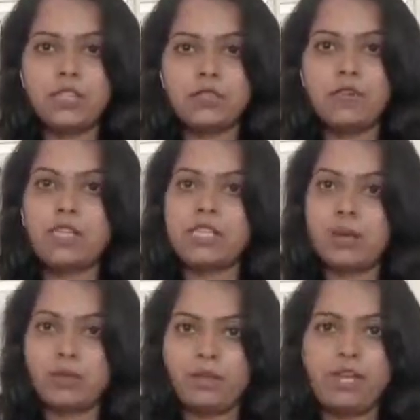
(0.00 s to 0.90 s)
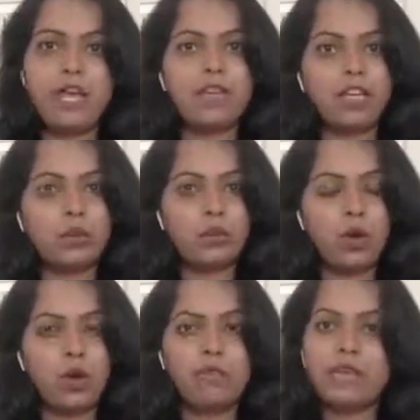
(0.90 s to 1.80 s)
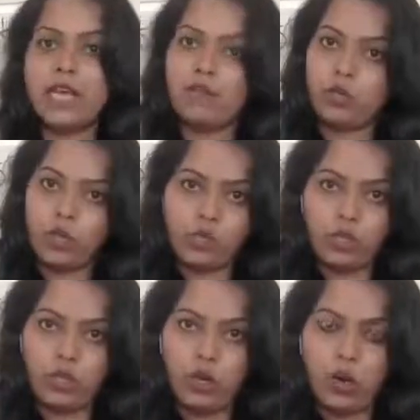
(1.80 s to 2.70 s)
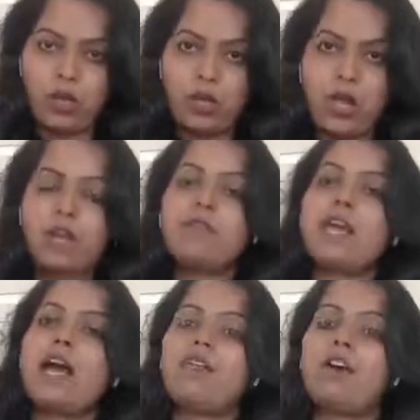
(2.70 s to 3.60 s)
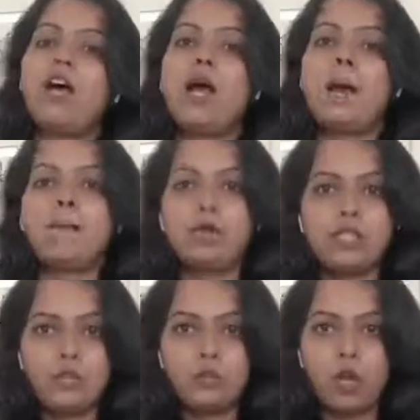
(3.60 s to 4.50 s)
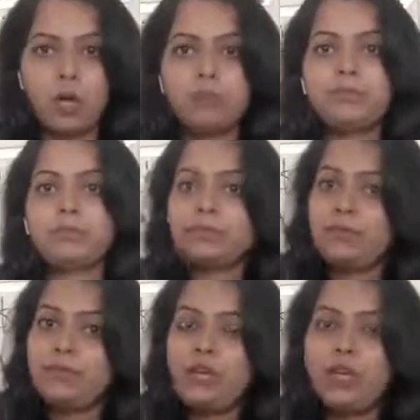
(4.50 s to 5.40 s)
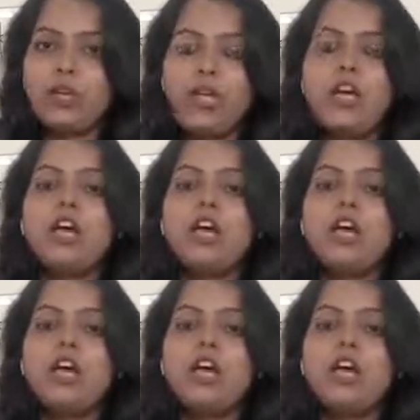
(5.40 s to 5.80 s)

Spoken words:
For example, we have Hindu law, we have Christian law, we have Muslim law. Okay,